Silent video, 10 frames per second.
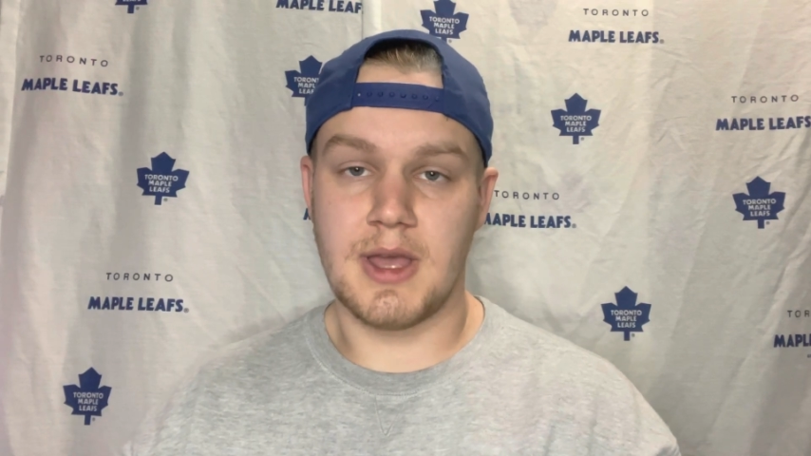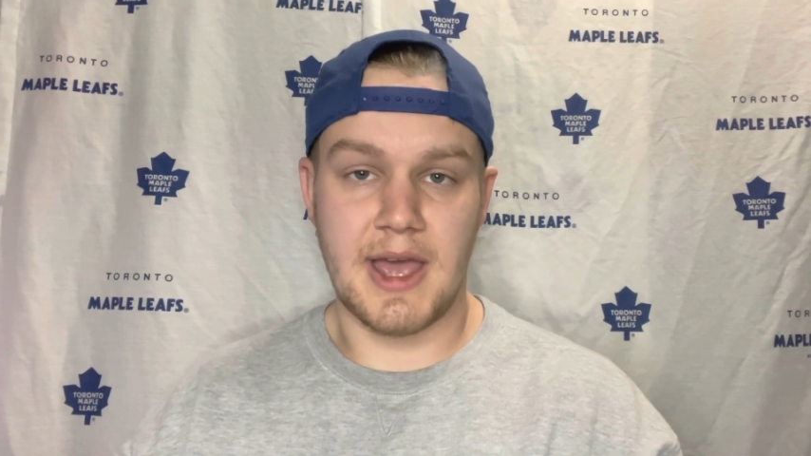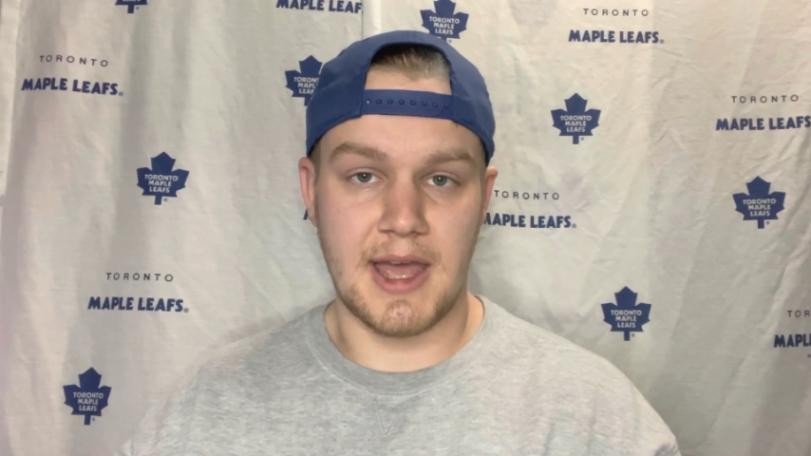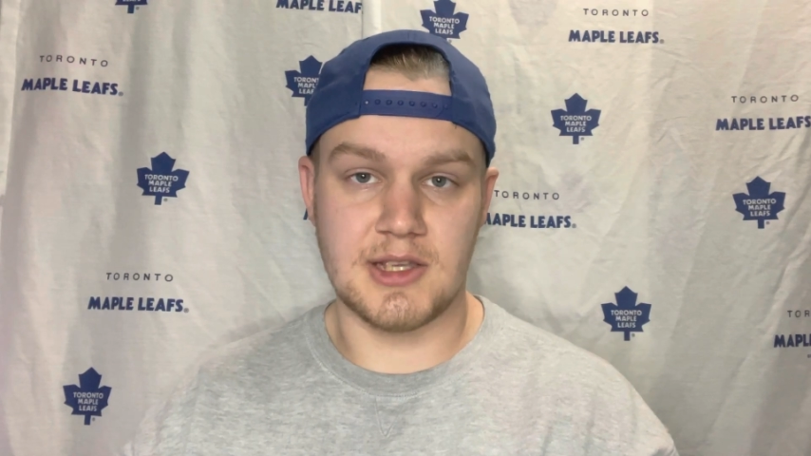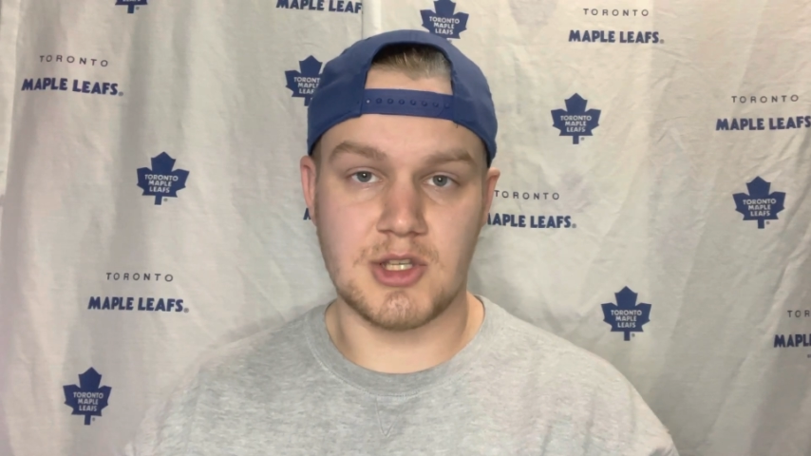
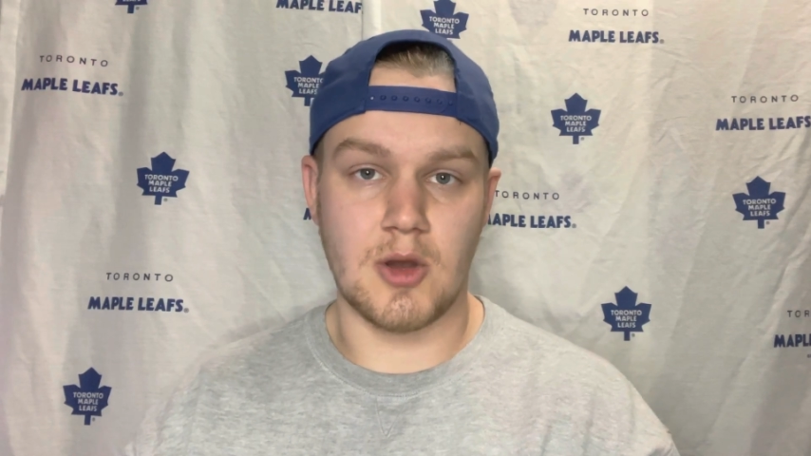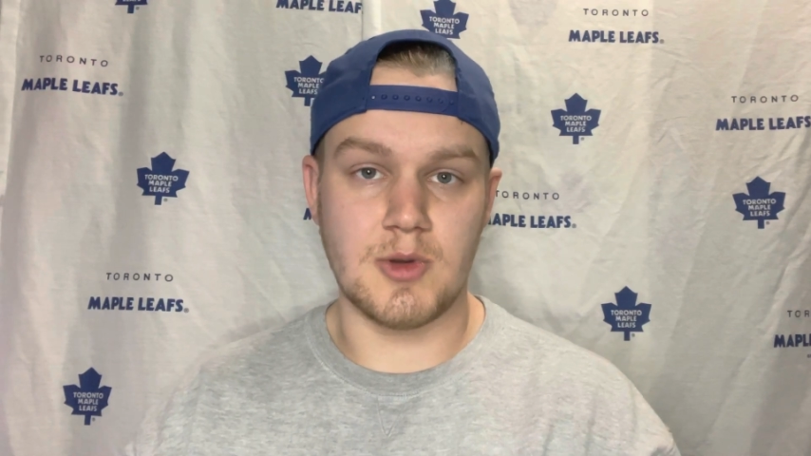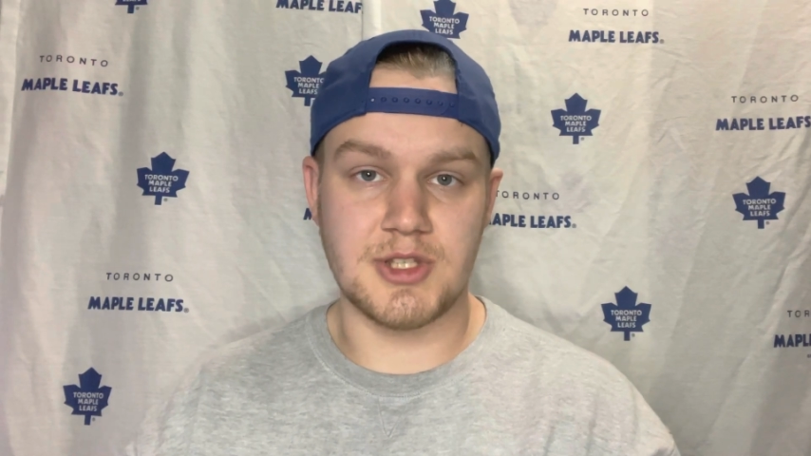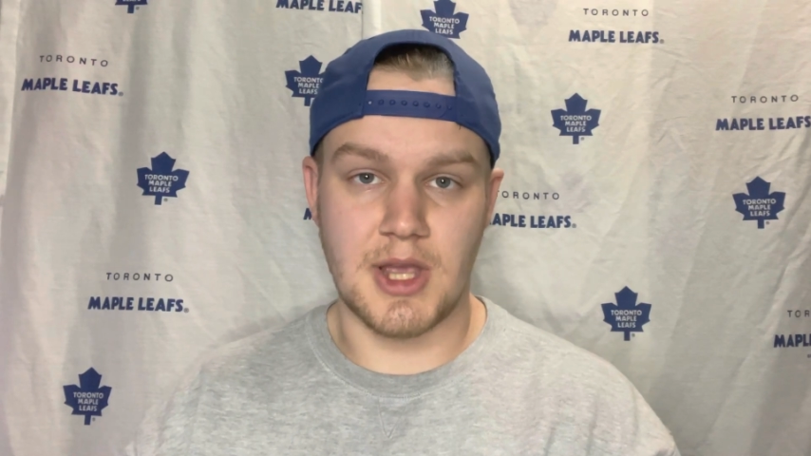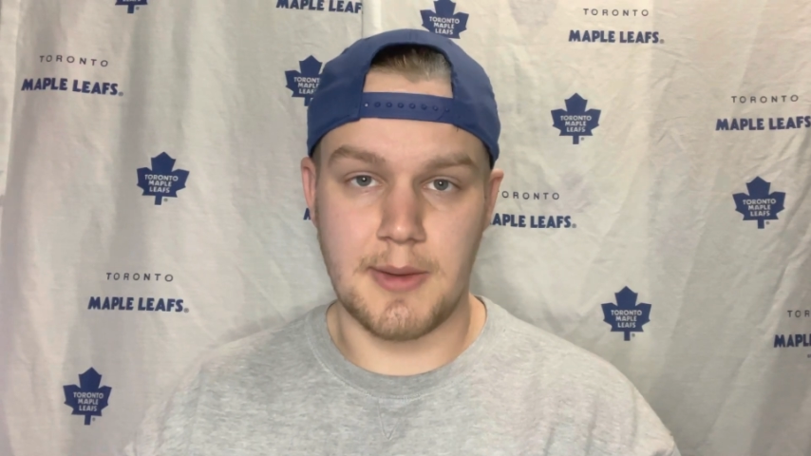As
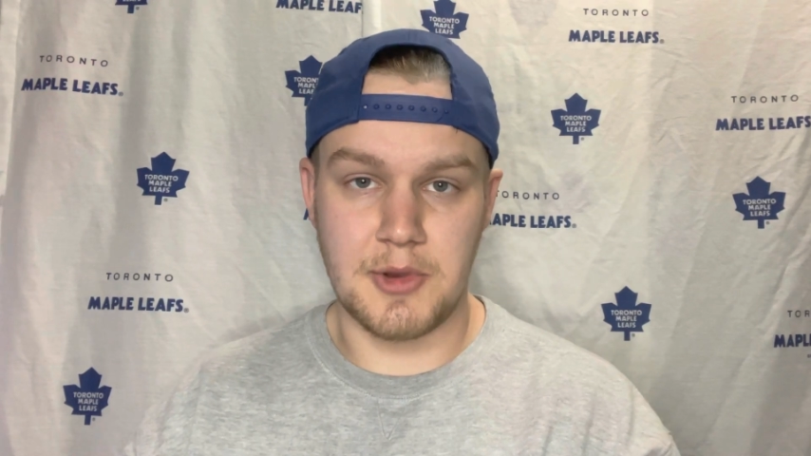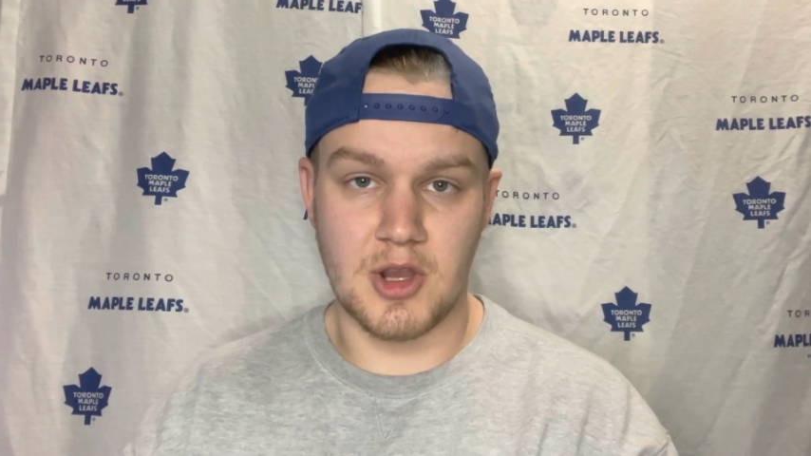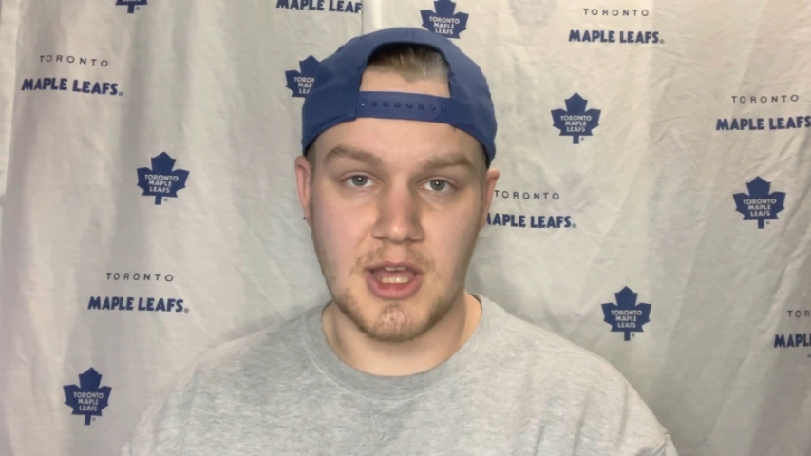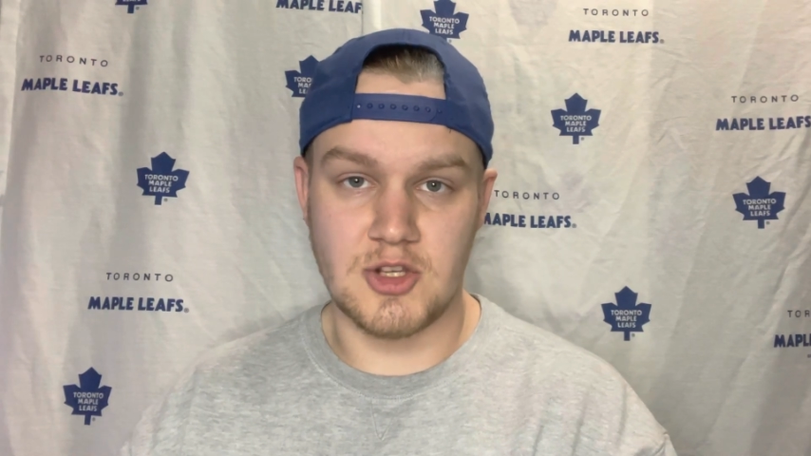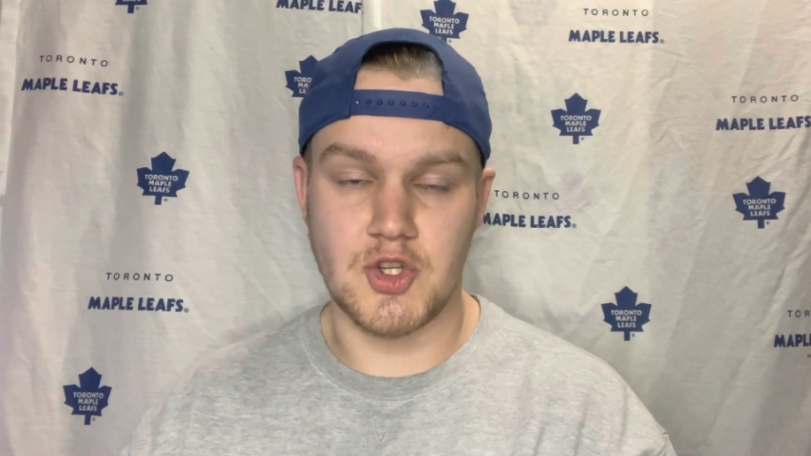always, I'm your
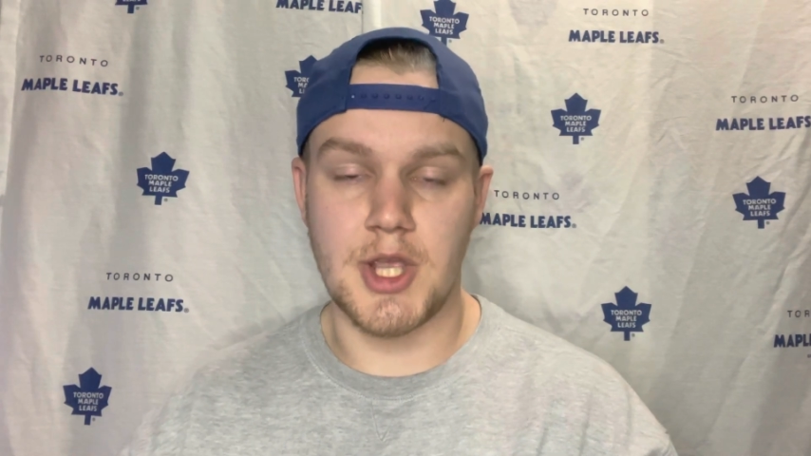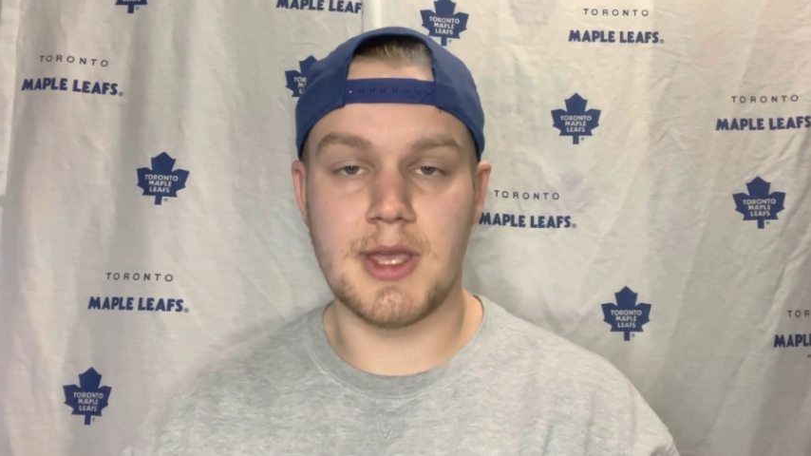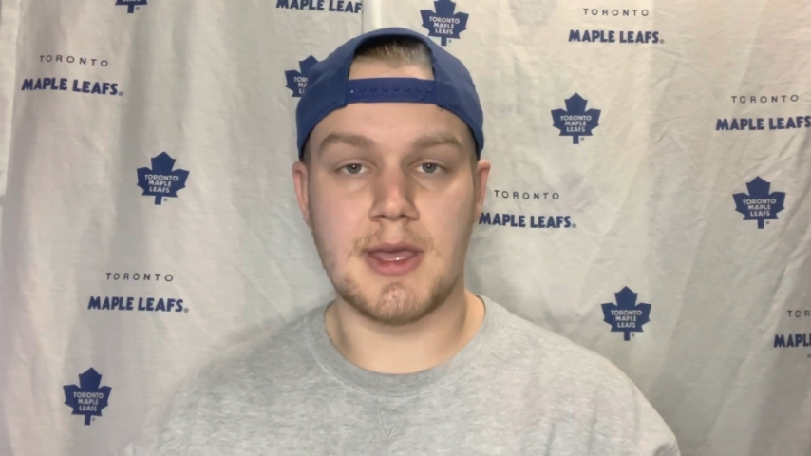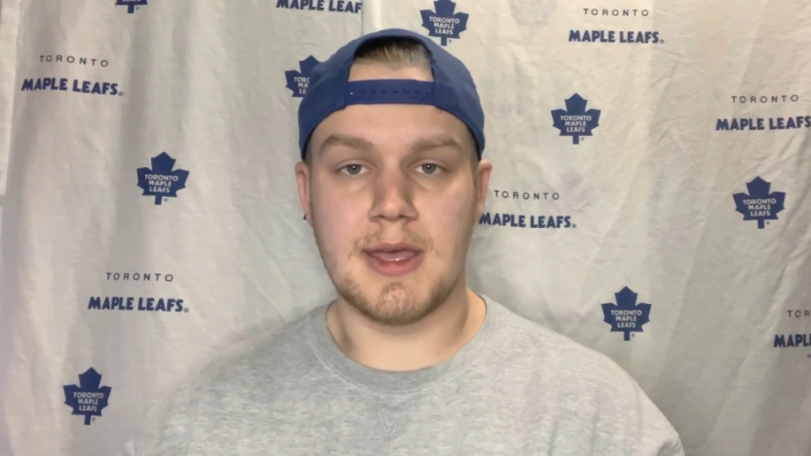guy Jake,